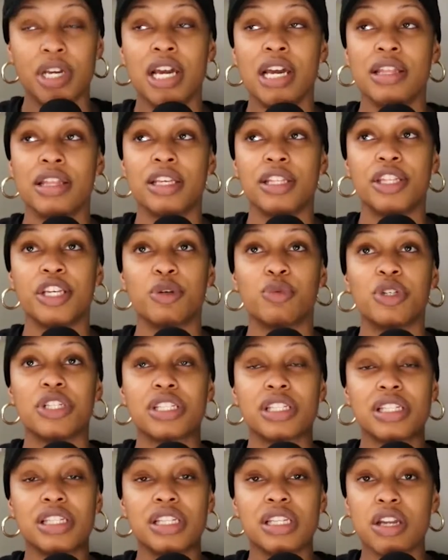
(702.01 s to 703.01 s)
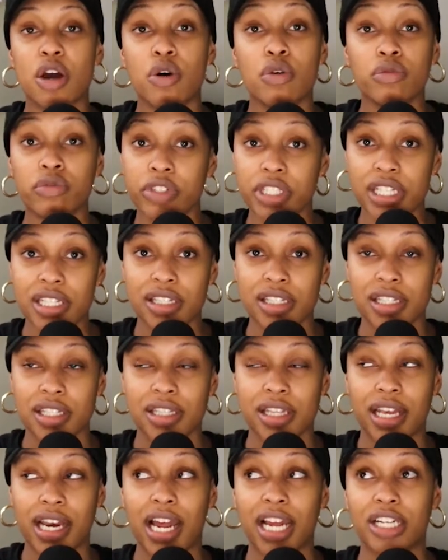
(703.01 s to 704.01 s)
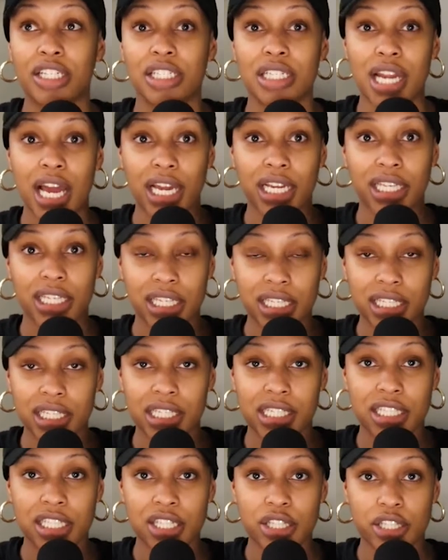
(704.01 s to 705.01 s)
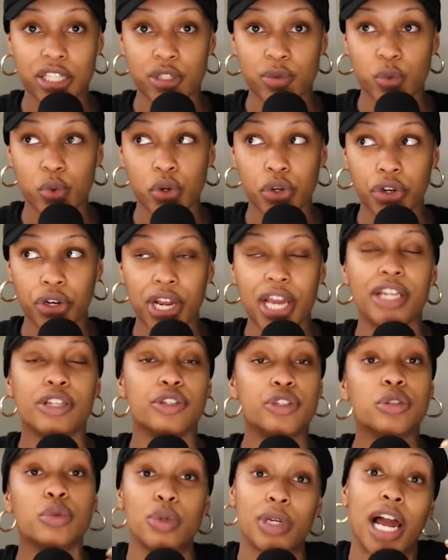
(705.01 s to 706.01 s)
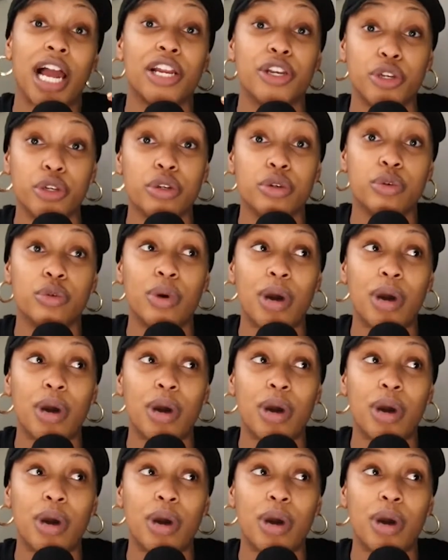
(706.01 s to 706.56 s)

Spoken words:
That there was no reason that I could not get into this water and do what I knew